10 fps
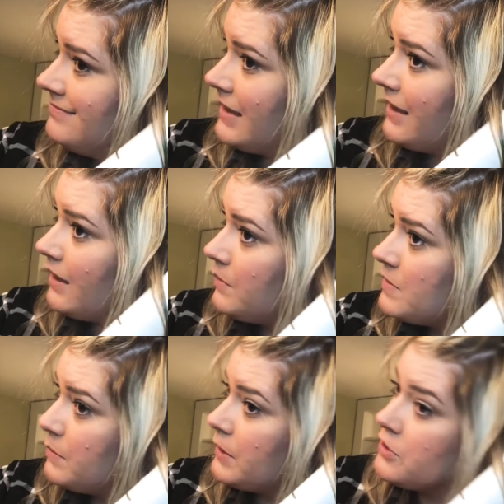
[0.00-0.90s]
The clamp is
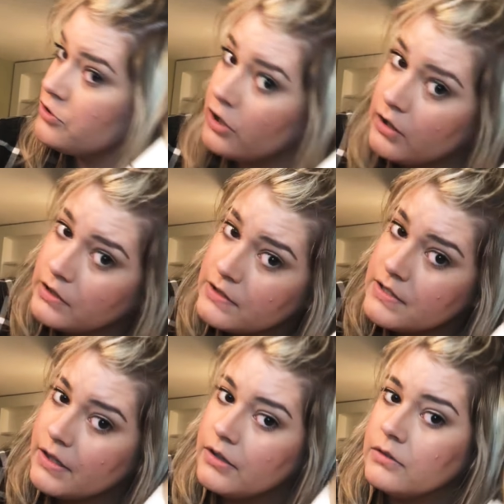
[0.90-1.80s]
pretty strong,
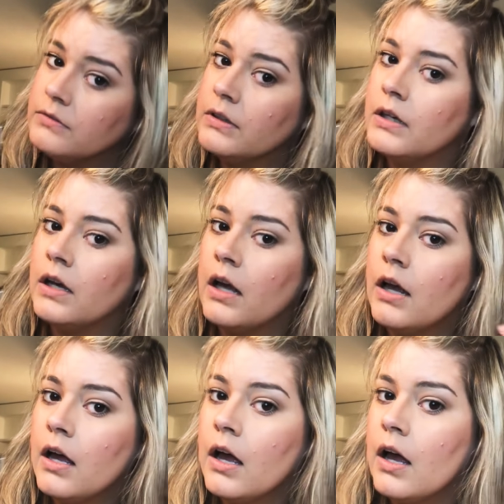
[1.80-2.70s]
so
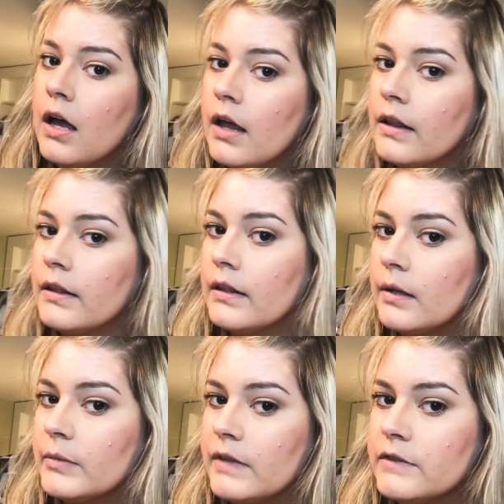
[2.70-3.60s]

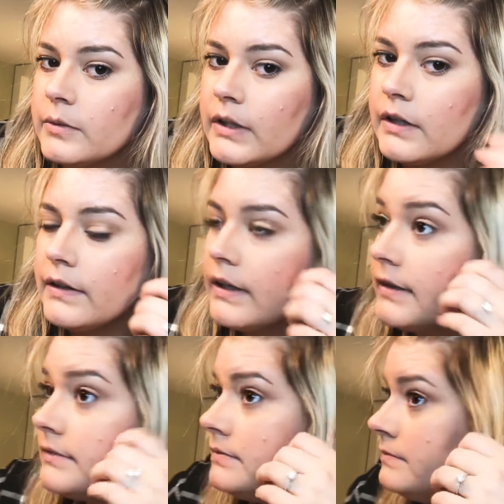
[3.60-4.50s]
I'm gonna have to work on
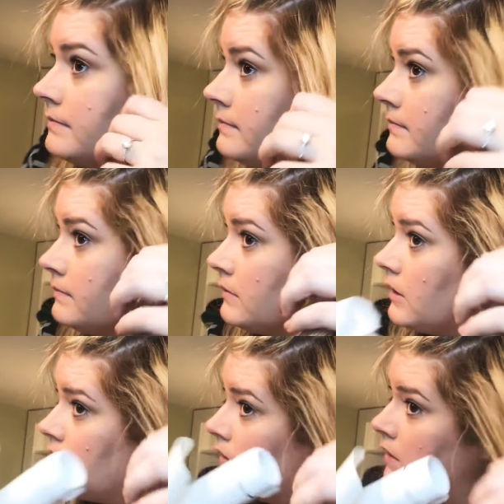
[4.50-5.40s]
that.
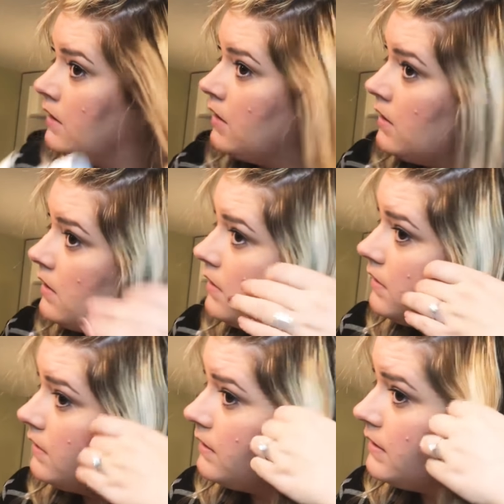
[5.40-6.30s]
And
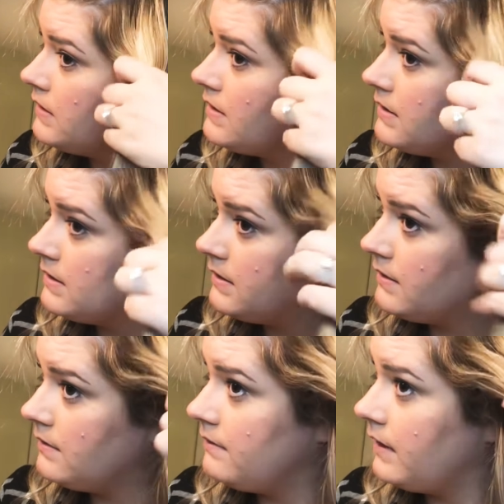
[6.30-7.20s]
then this isn't
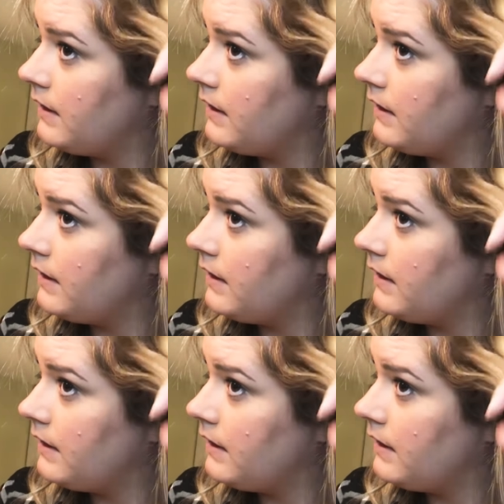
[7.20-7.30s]
a